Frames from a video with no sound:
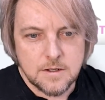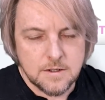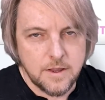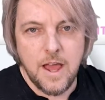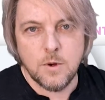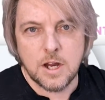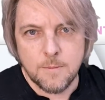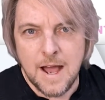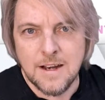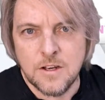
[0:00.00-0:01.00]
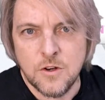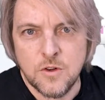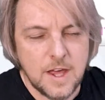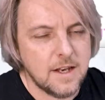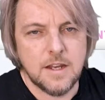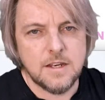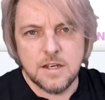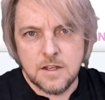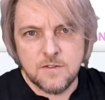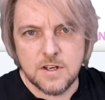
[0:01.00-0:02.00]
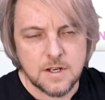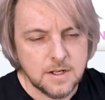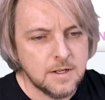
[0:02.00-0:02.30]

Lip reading: And they were commanded to do that. And he didn't even.